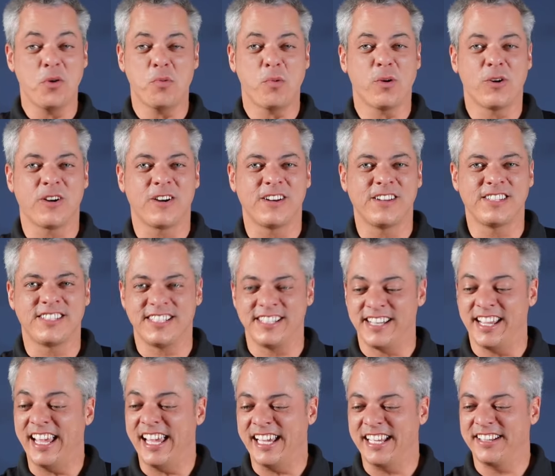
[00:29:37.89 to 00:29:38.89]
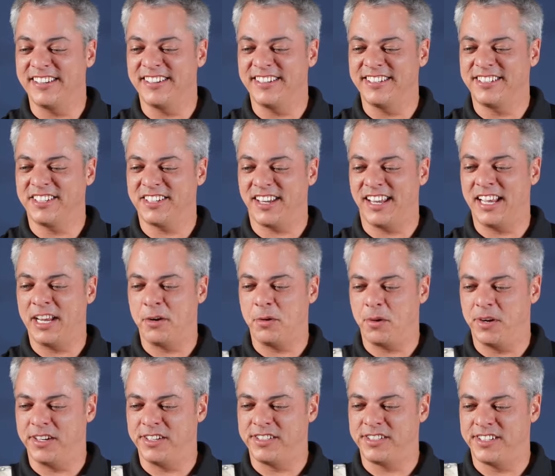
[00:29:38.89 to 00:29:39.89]
words in the English
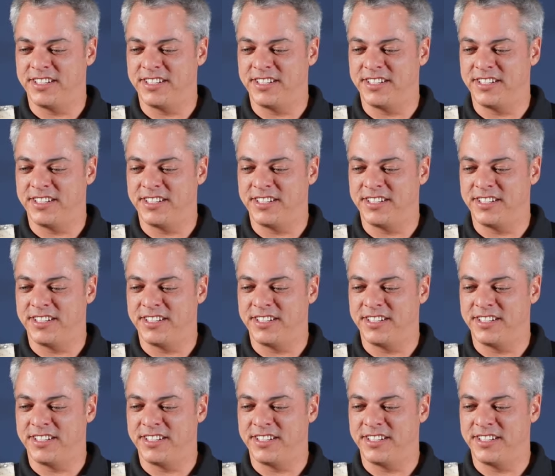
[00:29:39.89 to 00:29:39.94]
language